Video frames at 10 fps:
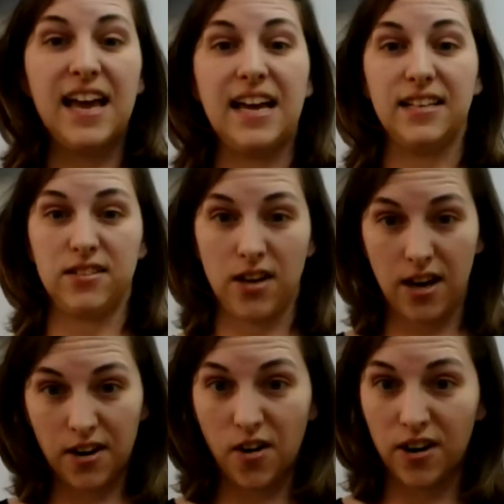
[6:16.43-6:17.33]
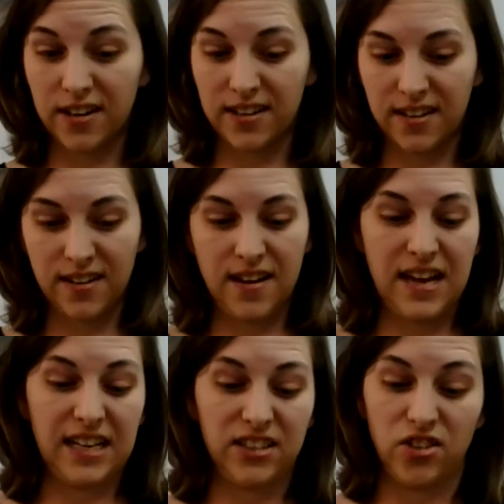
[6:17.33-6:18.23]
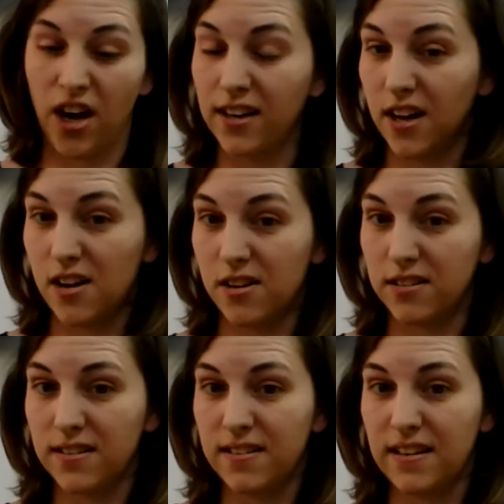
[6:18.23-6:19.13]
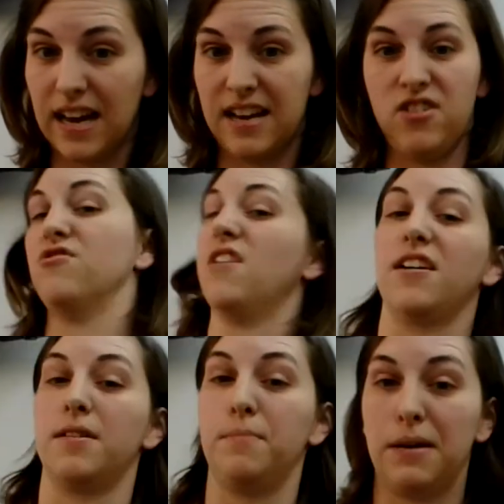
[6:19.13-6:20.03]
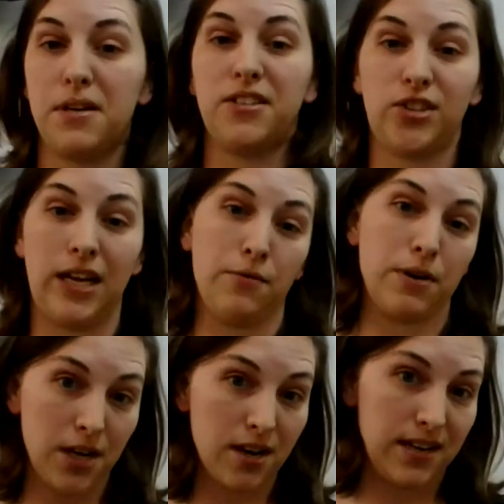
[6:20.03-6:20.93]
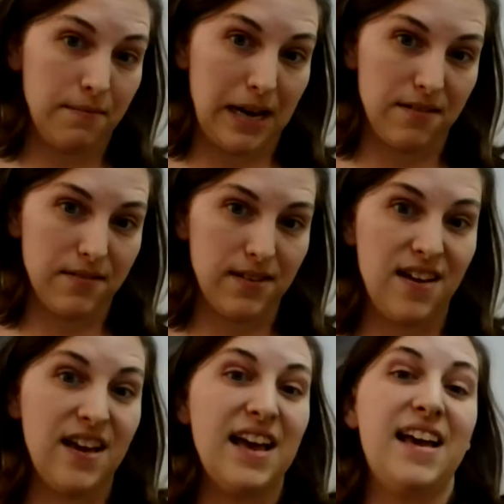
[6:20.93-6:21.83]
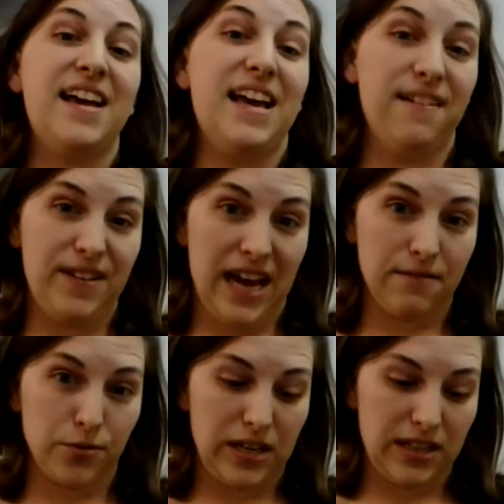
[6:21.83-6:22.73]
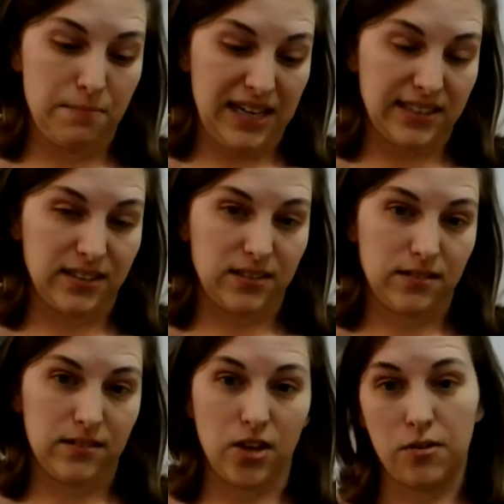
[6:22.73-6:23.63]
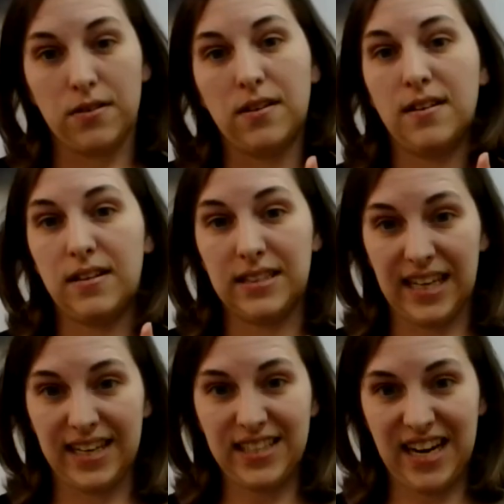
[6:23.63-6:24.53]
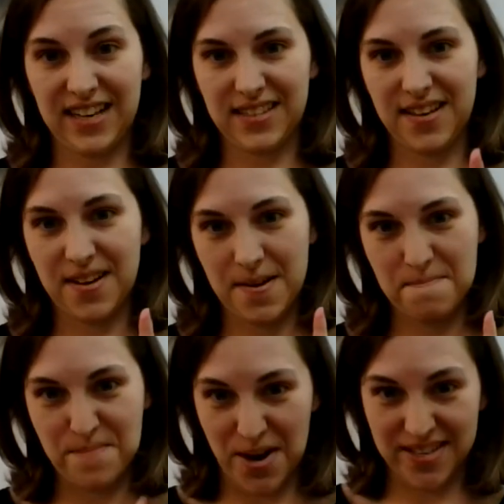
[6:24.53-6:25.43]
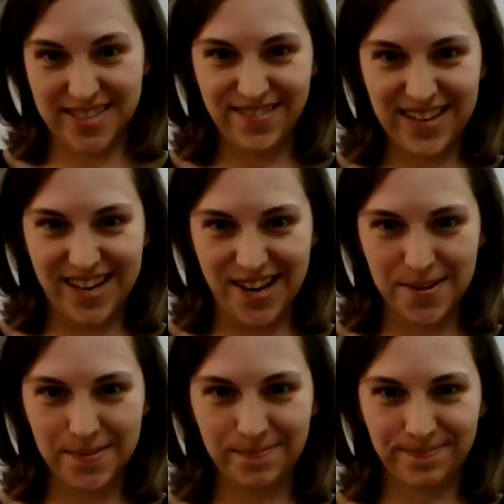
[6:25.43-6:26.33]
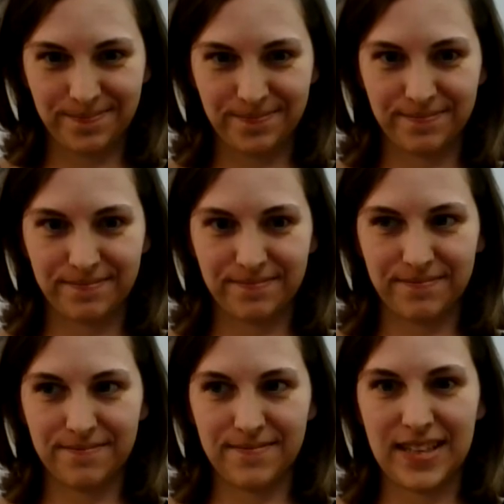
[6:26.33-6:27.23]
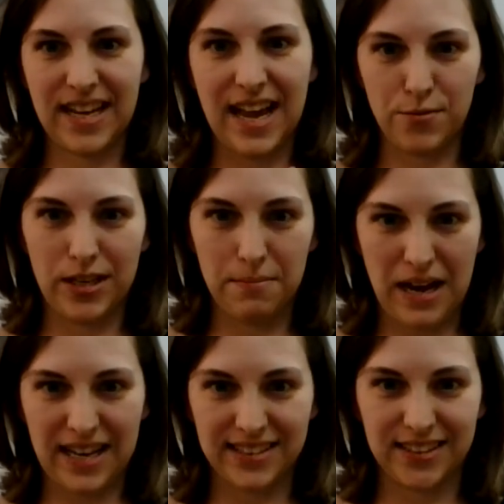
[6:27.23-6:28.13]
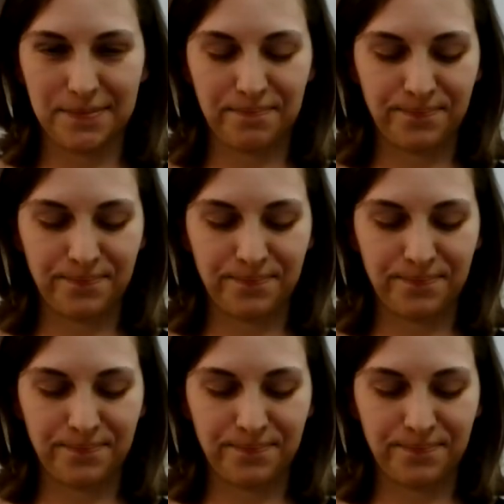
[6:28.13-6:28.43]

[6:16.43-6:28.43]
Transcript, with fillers: It is not hard, it's not long, and you're not going to be able to understand what I'm talking about if you haven't read the passage. So, second chance, pause the video and read the passage.